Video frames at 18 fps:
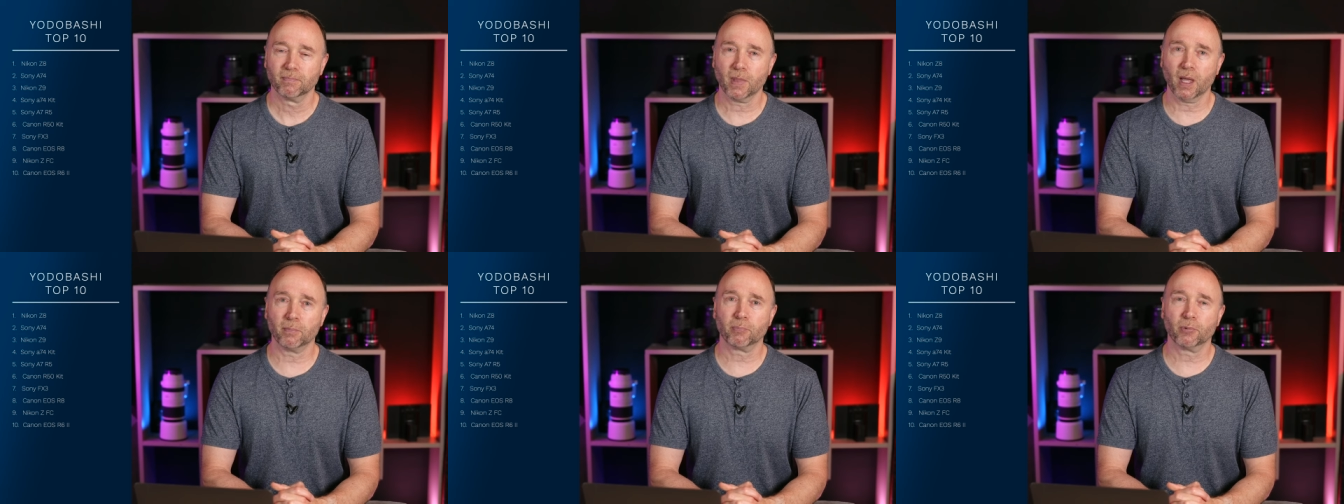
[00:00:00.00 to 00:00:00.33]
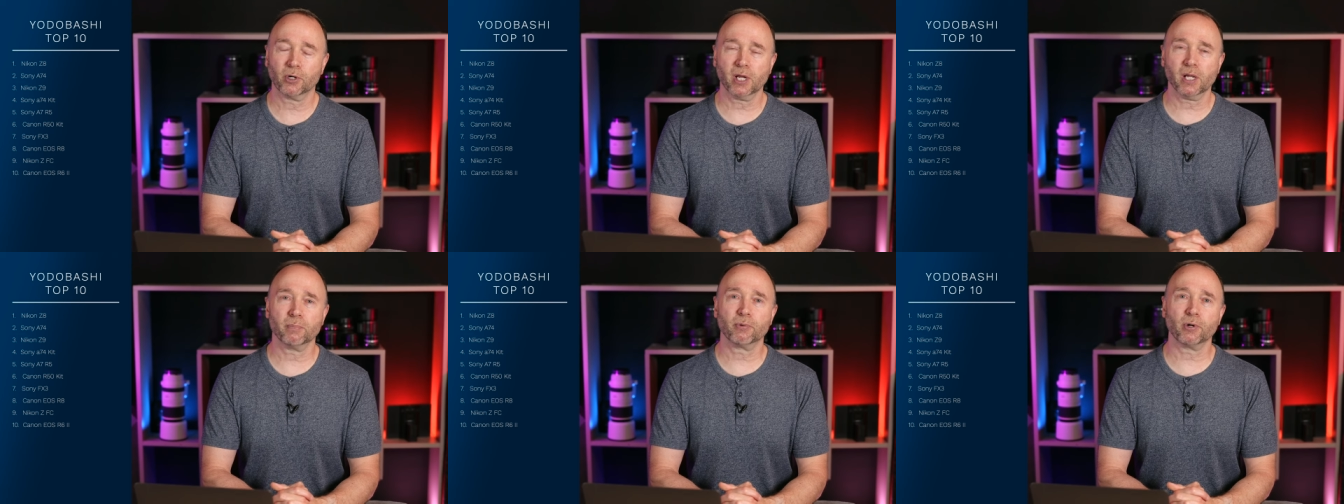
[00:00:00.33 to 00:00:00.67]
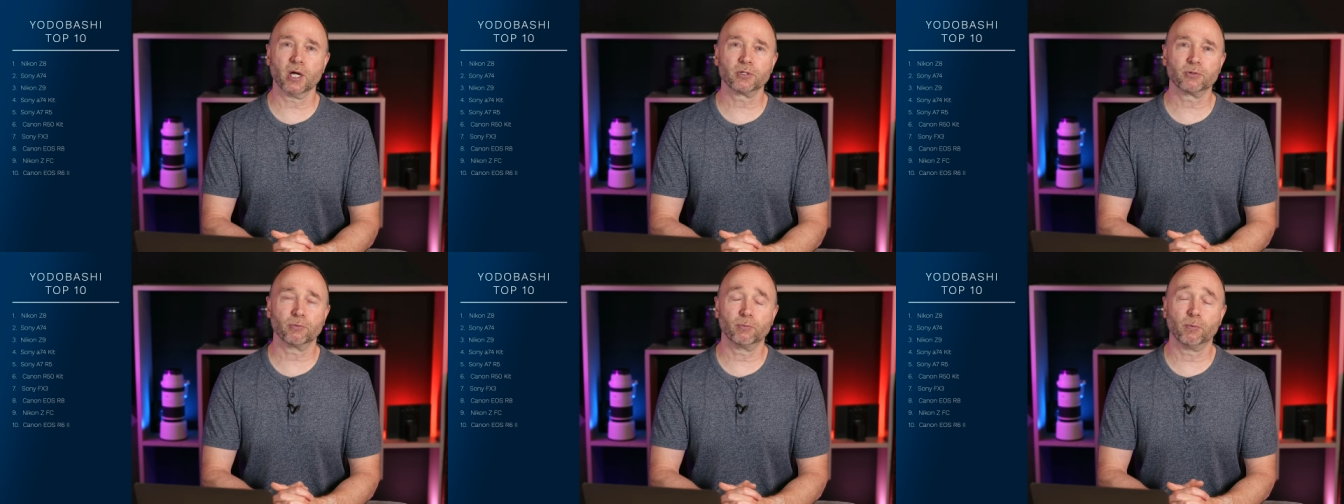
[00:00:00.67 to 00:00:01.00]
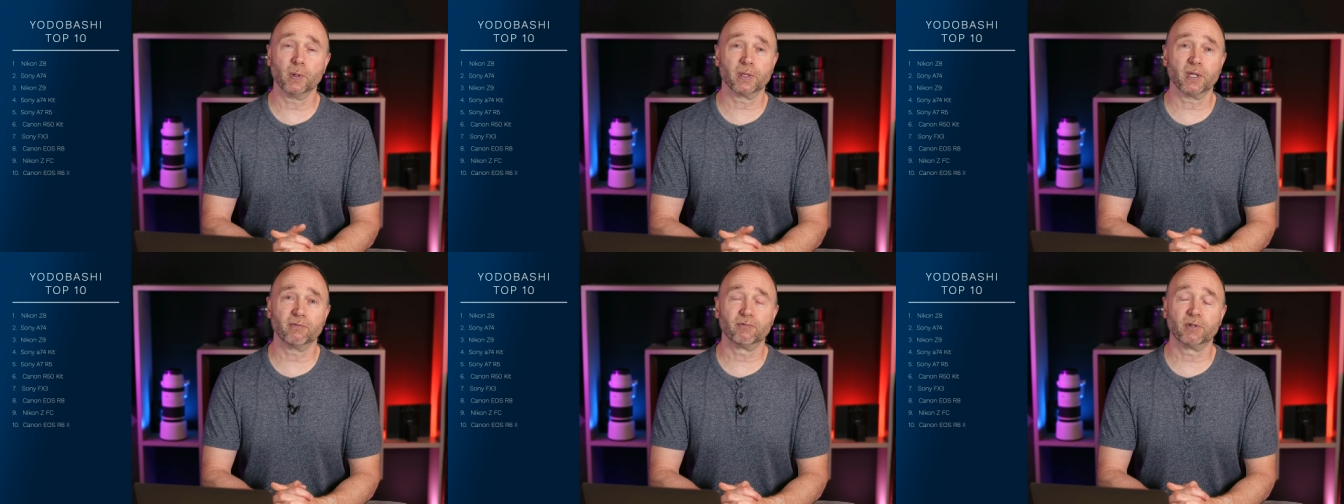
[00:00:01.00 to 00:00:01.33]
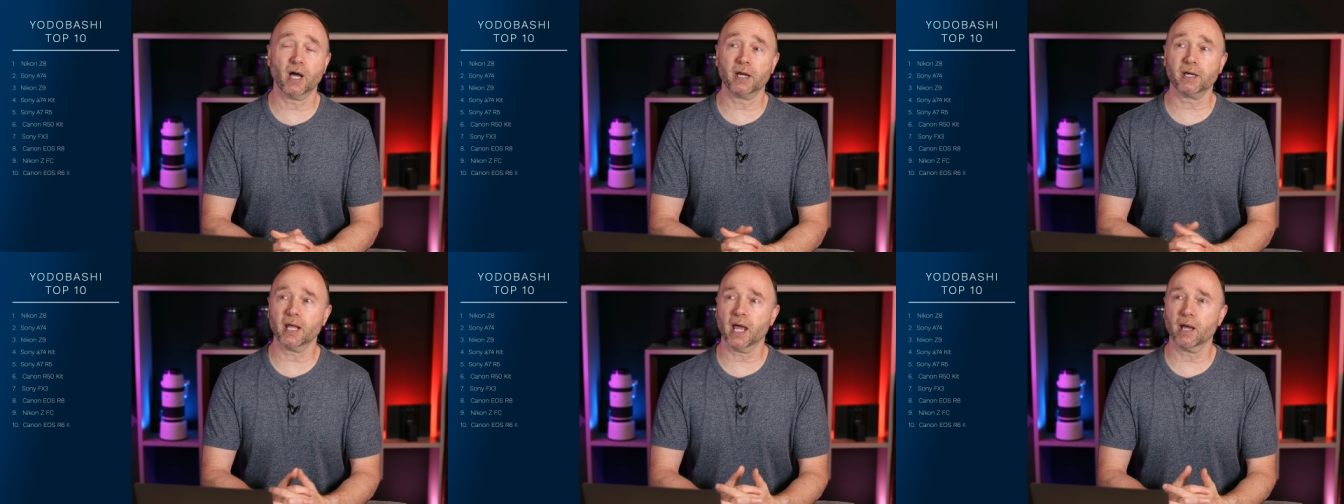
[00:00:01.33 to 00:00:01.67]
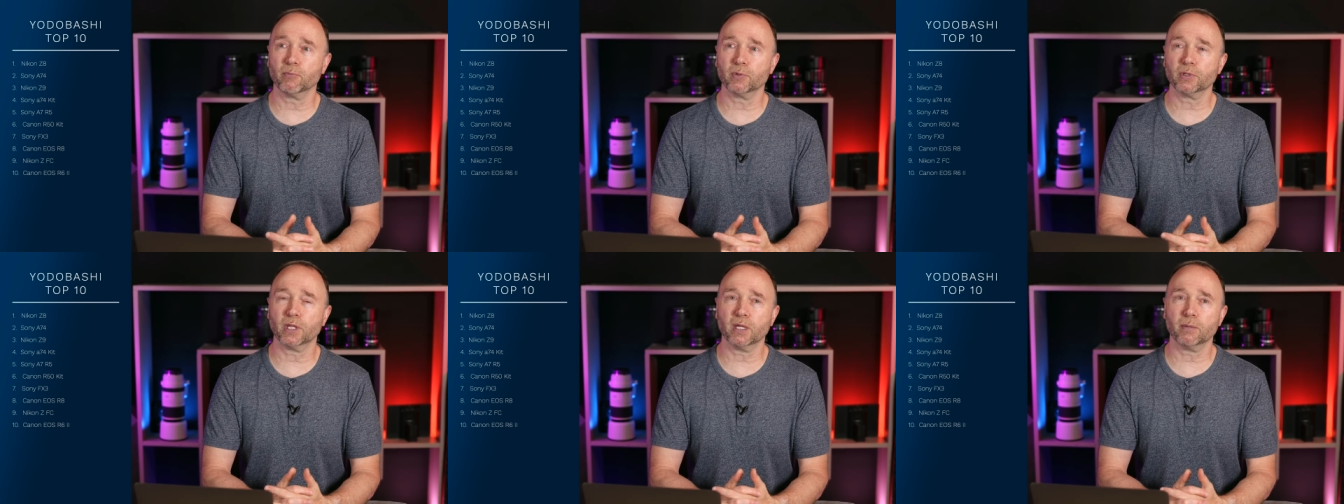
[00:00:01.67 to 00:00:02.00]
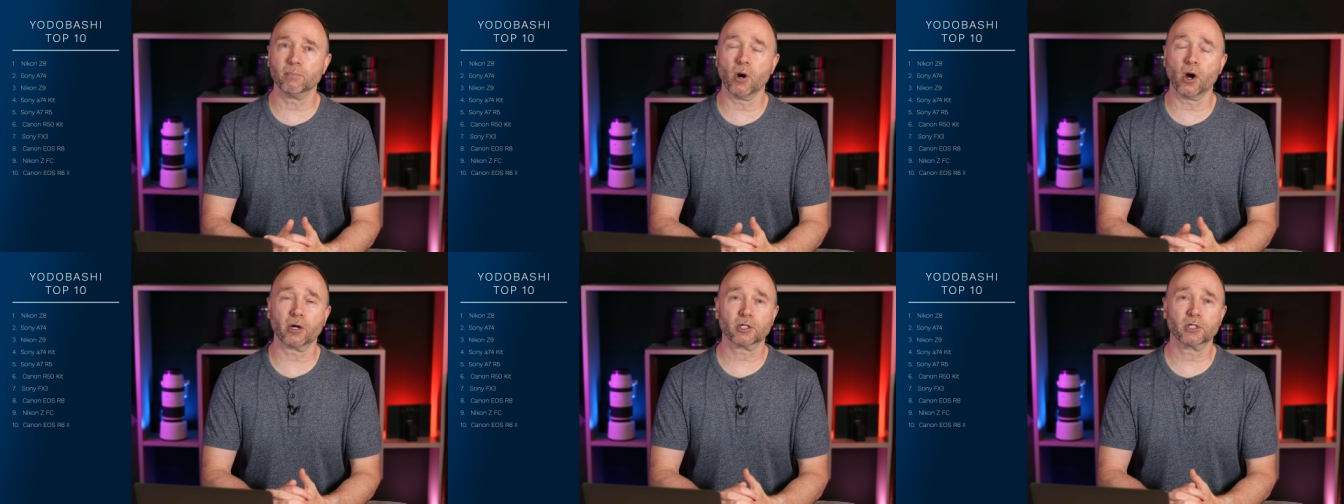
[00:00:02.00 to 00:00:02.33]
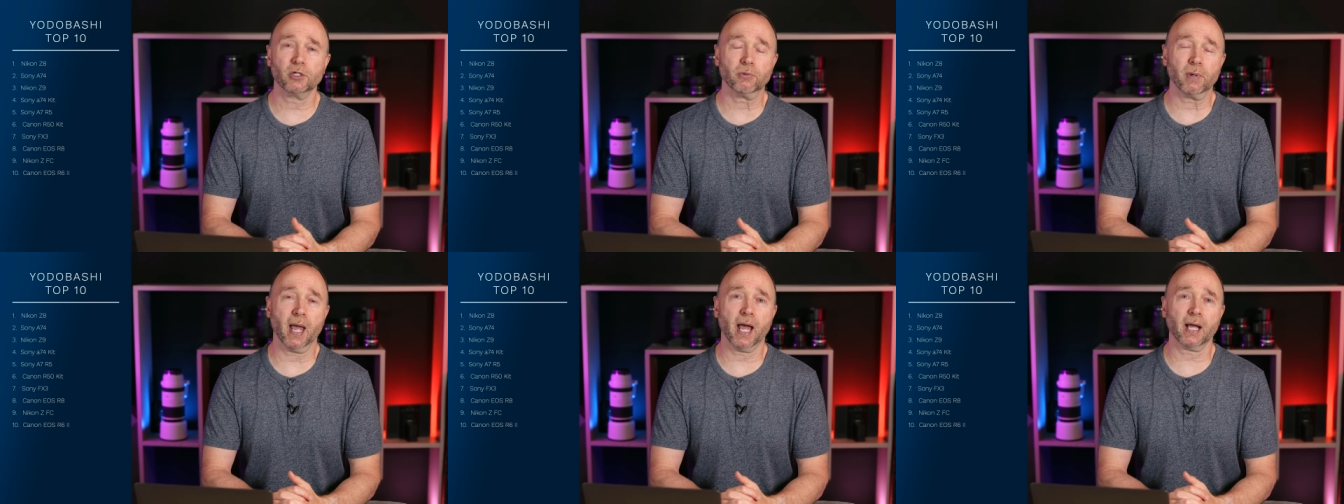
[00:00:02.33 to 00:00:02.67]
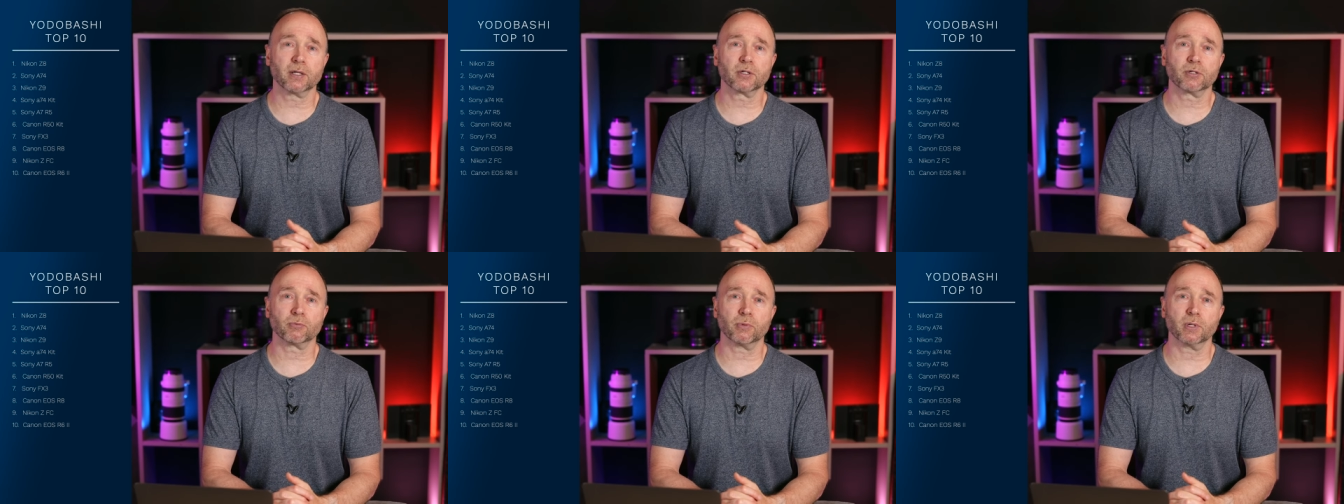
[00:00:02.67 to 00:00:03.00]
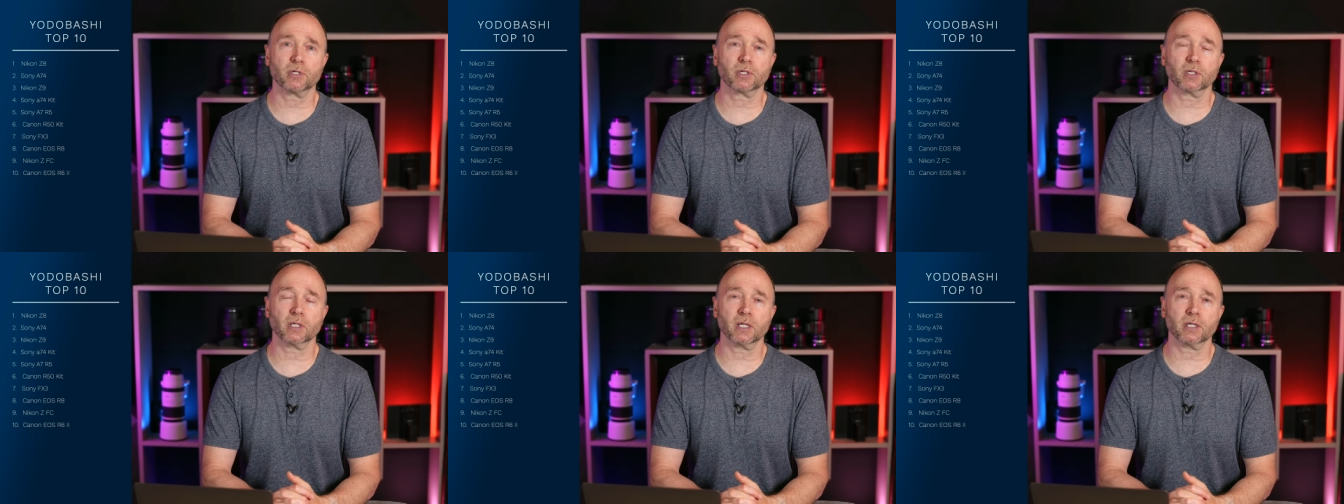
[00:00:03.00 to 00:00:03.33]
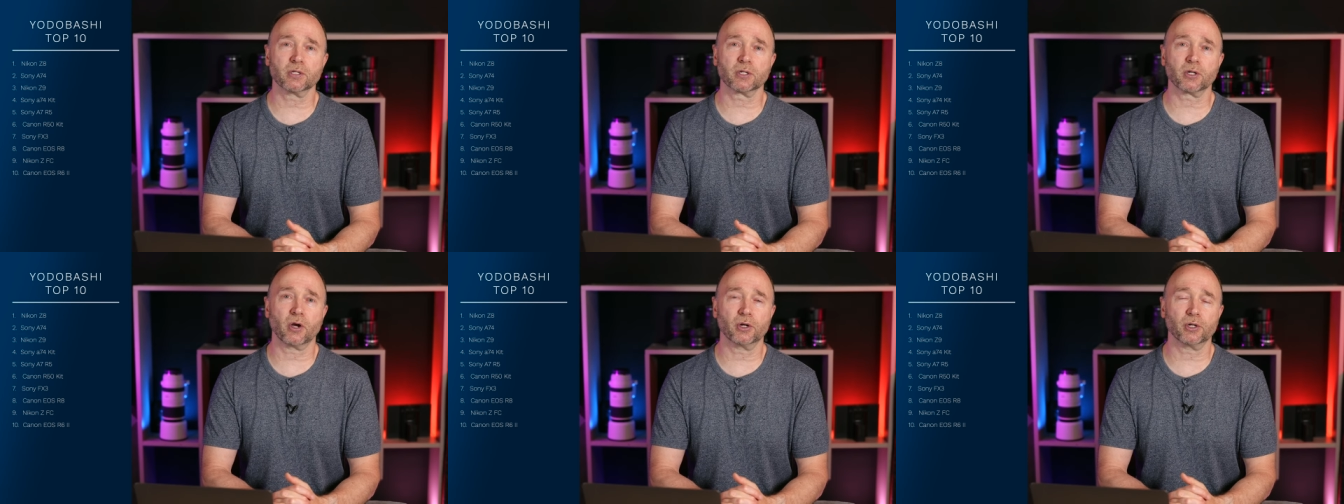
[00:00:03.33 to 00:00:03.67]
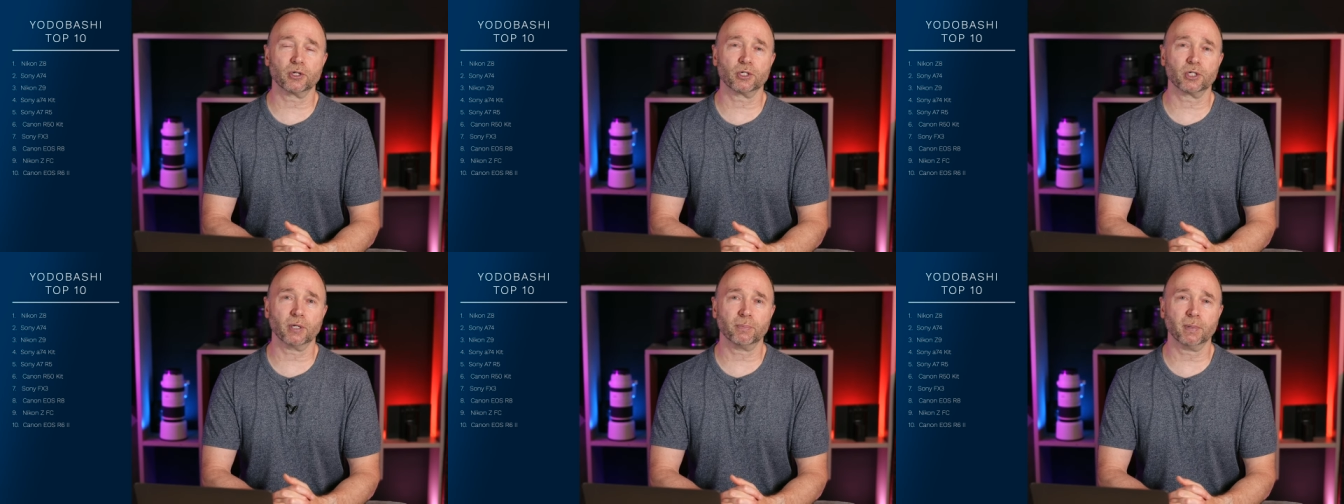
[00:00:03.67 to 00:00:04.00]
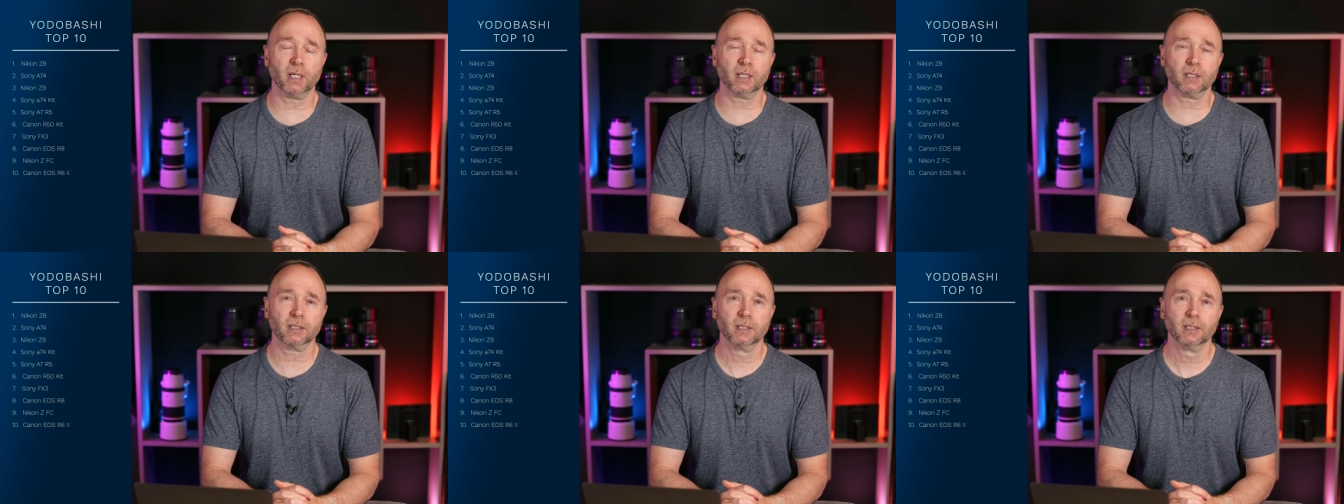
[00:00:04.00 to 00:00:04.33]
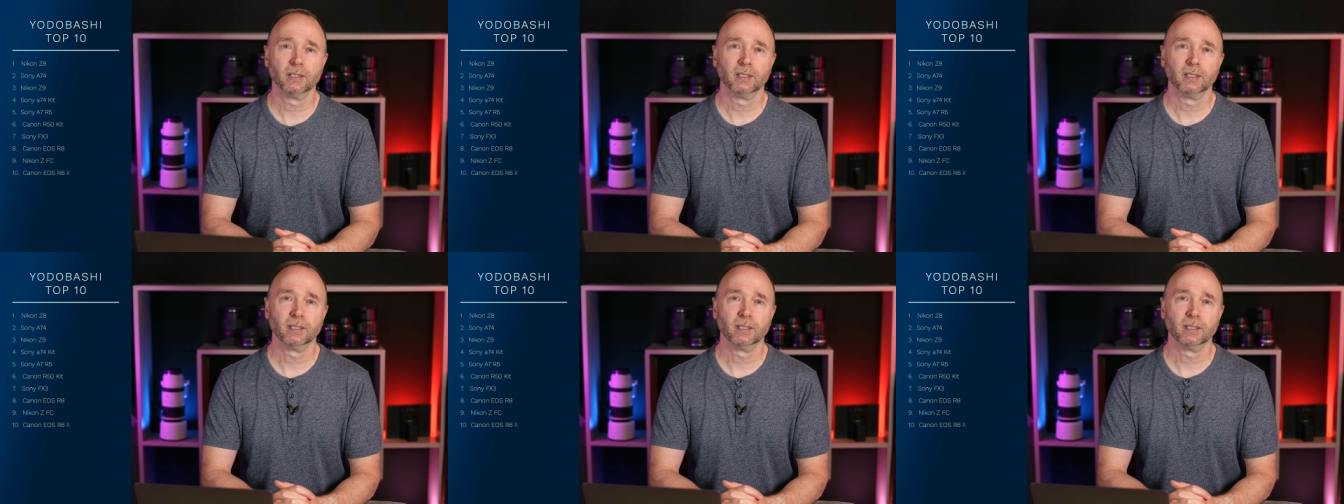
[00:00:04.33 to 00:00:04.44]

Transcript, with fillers: I'm pretty impressed with what they've done. And with the Mark two X recently started shipping,